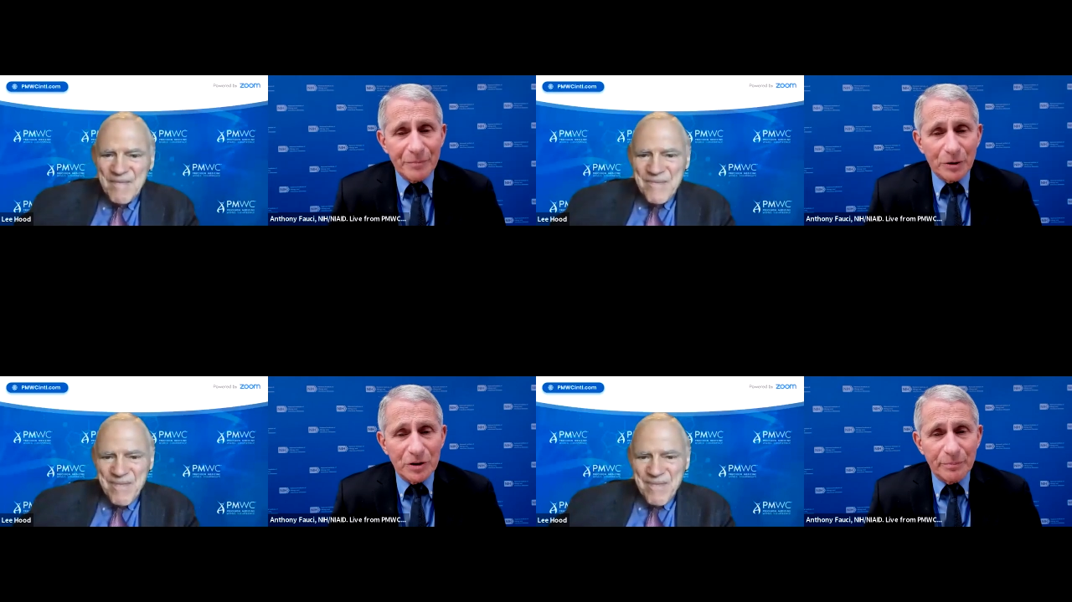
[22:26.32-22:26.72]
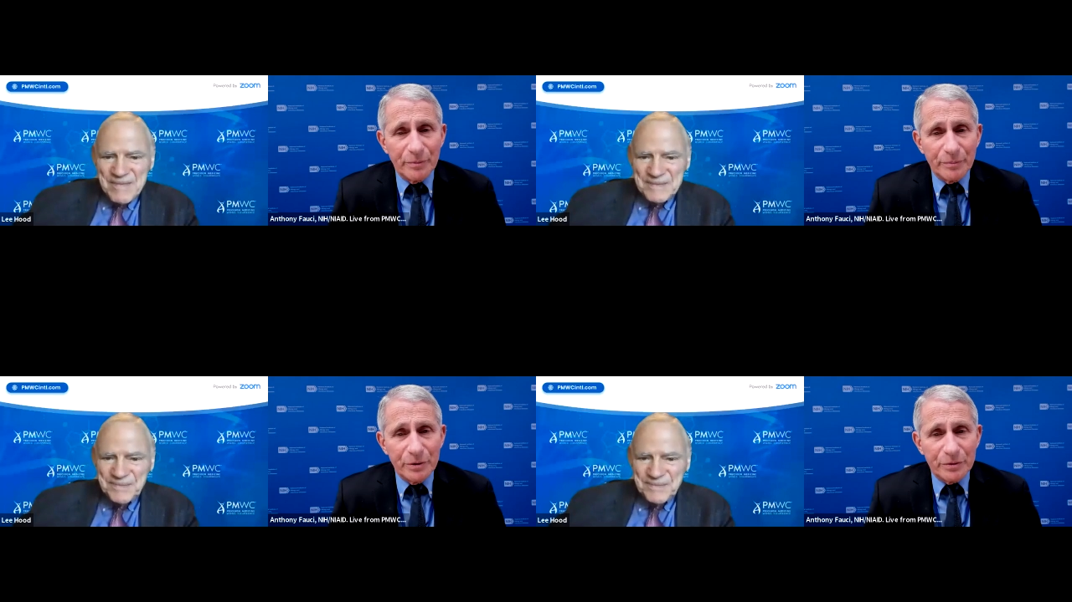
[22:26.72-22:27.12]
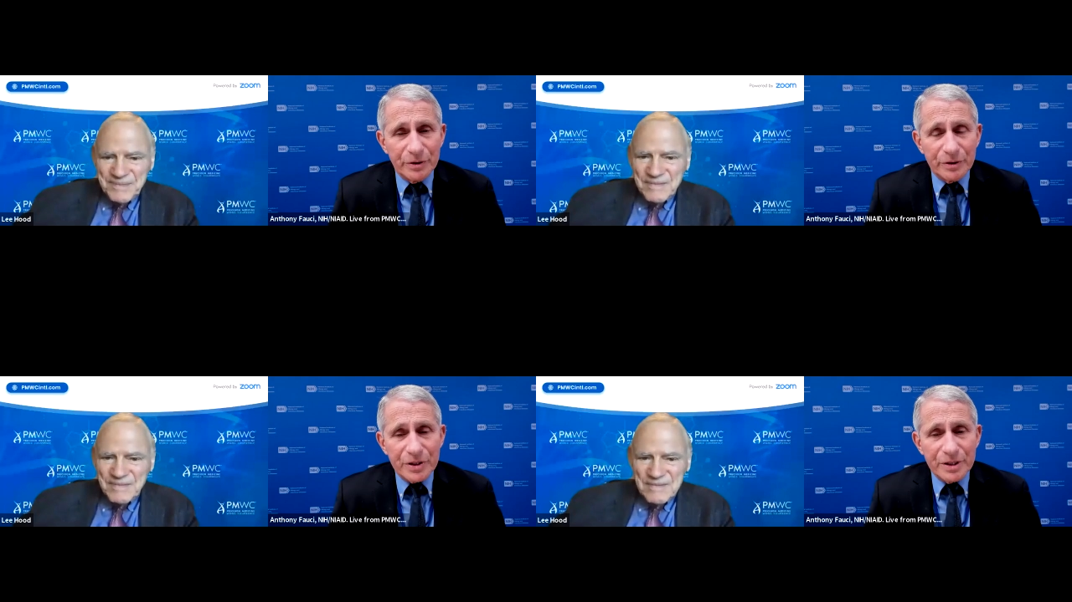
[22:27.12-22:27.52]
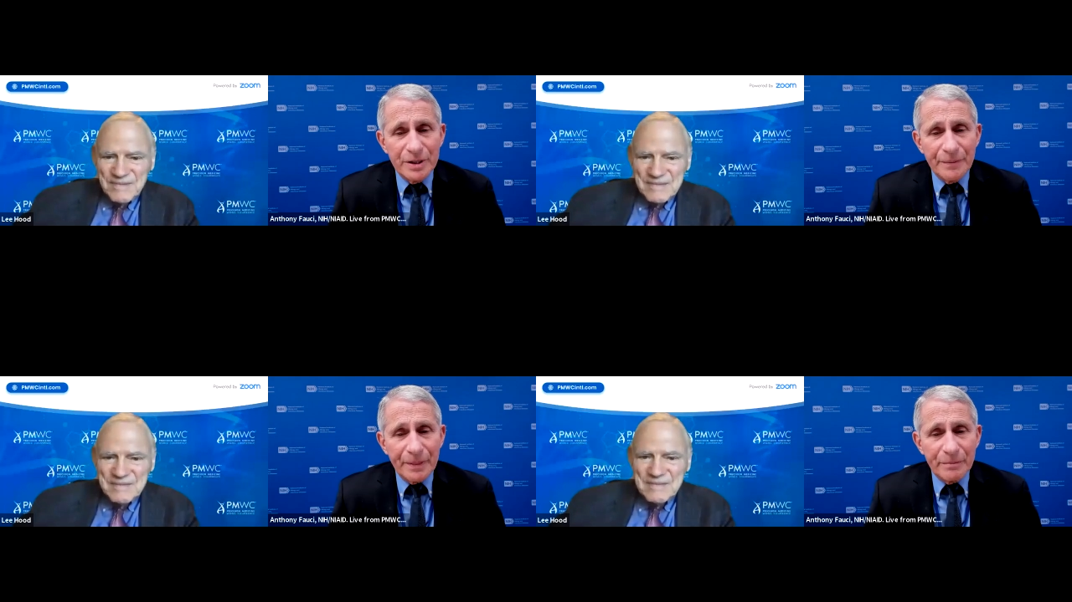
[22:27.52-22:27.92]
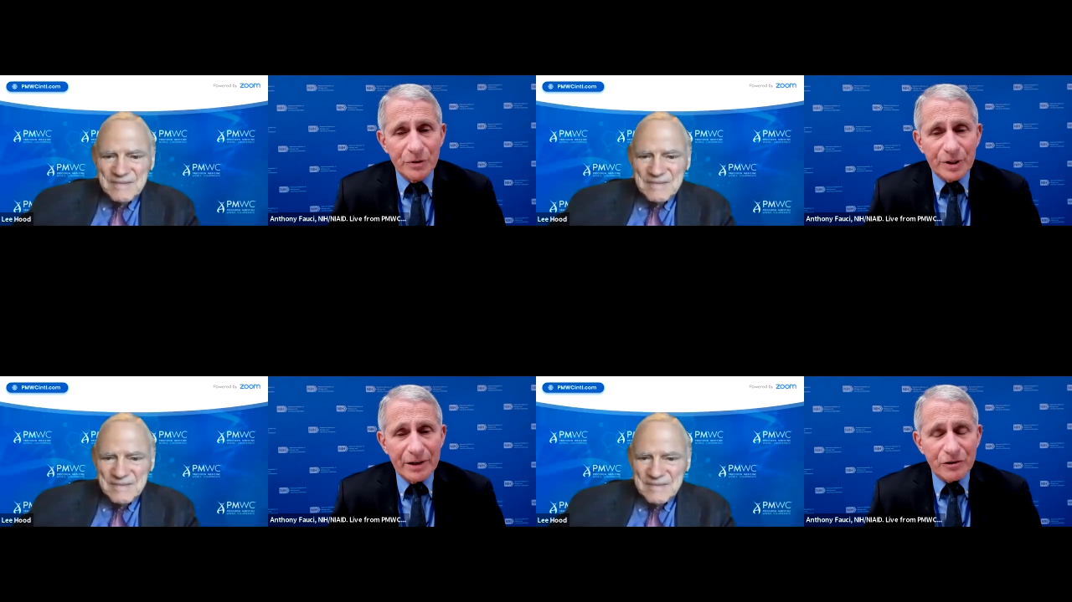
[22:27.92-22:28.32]
Speaker 1: multiple mutants,
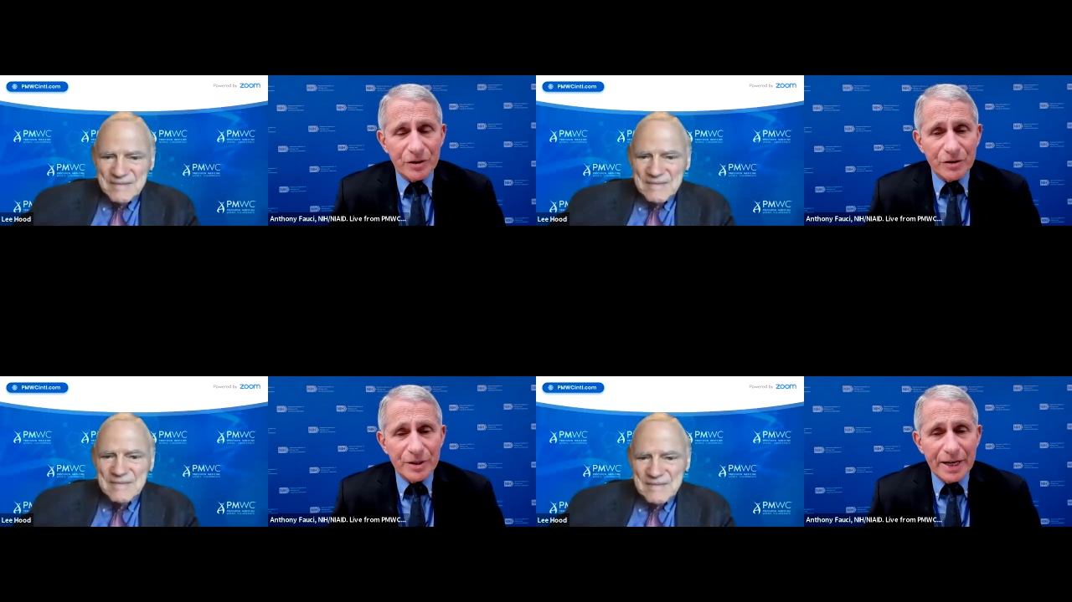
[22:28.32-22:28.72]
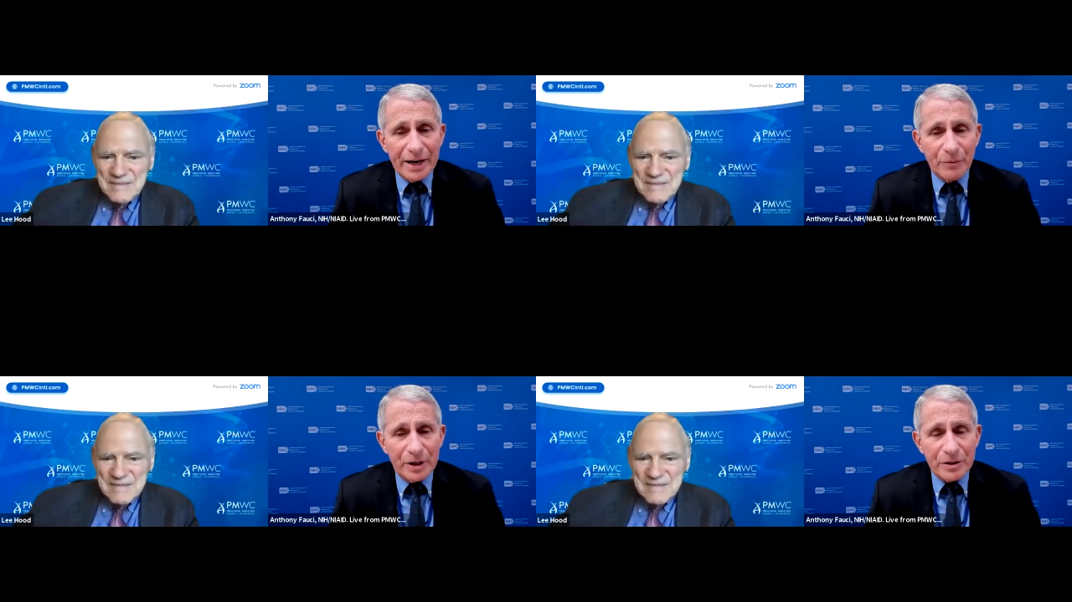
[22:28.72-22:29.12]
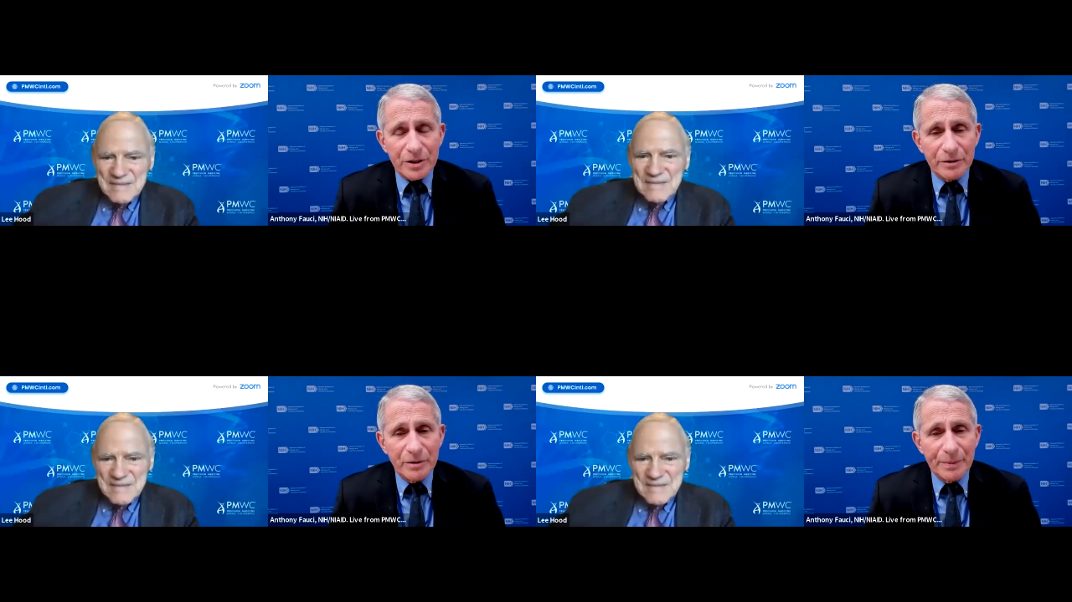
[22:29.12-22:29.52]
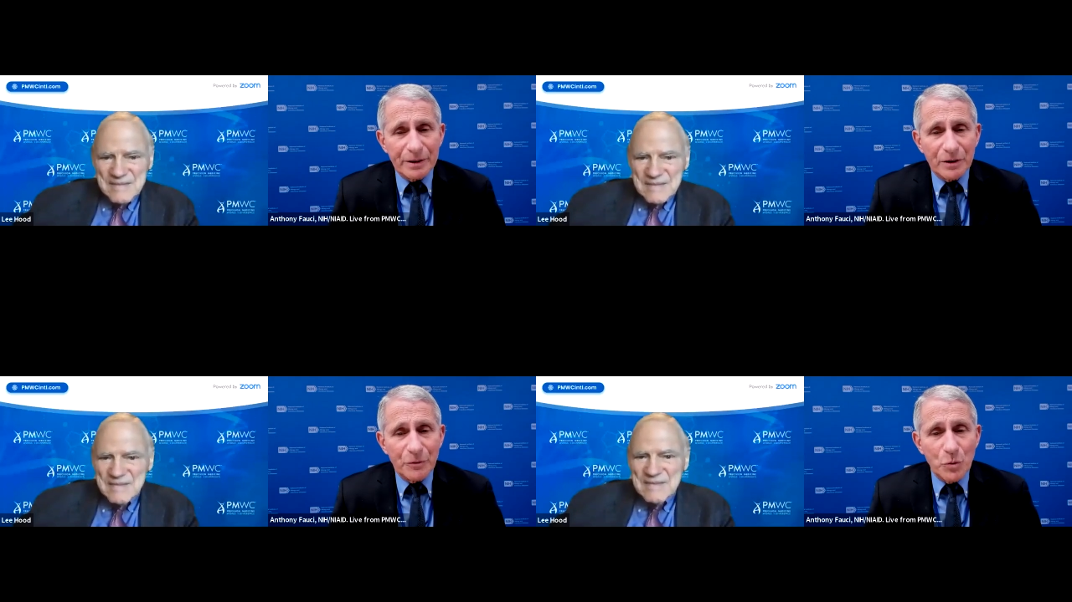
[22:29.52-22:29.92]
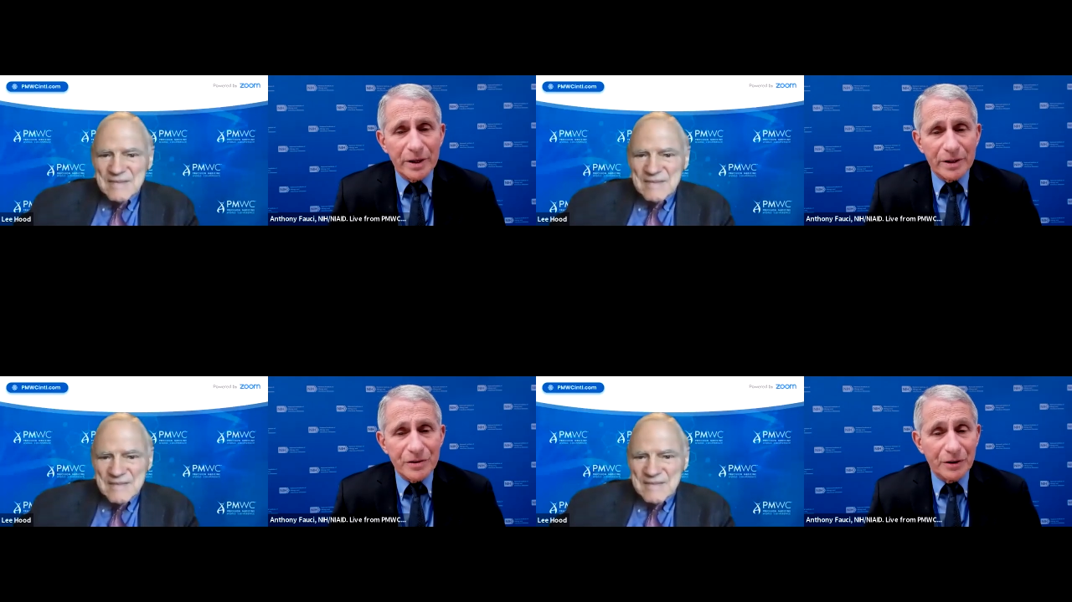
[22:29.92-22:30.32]
mutations that we're concerned about. The one
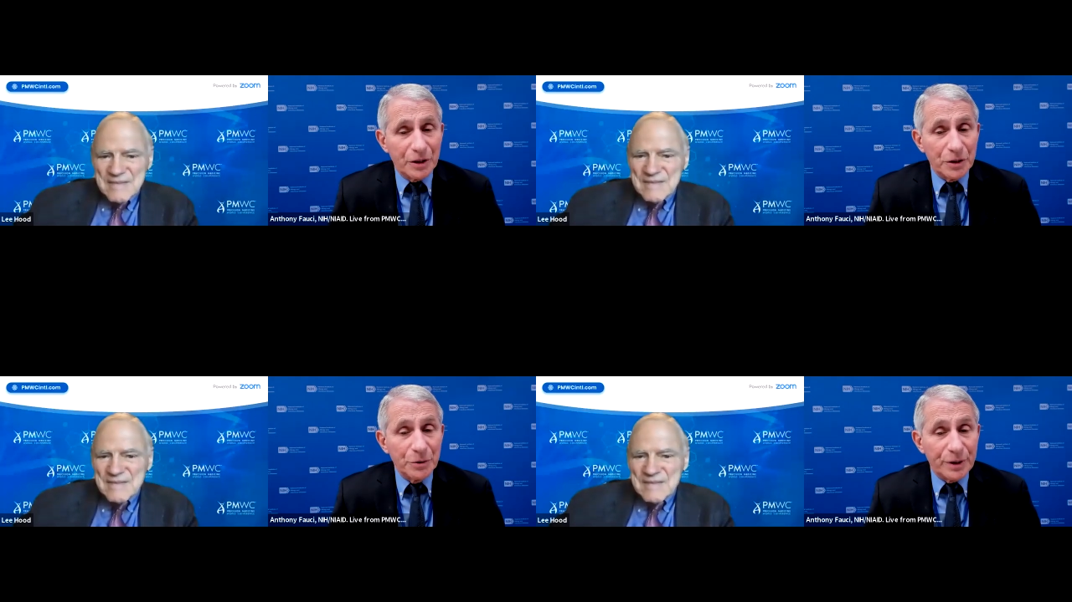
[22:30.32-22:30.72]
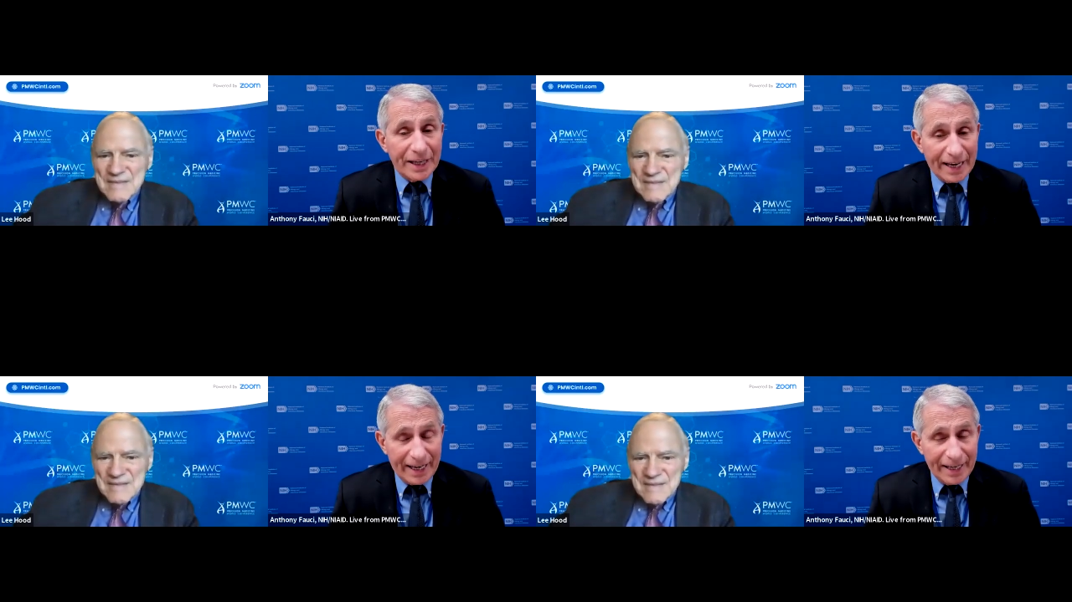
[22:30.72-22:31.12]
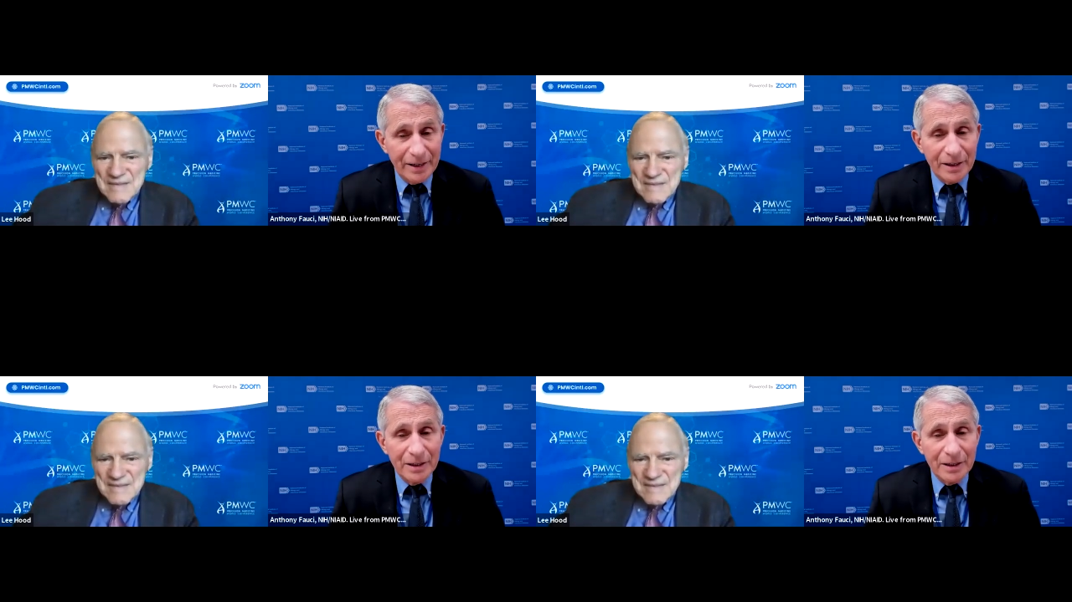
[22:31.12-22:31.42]
is in the UK.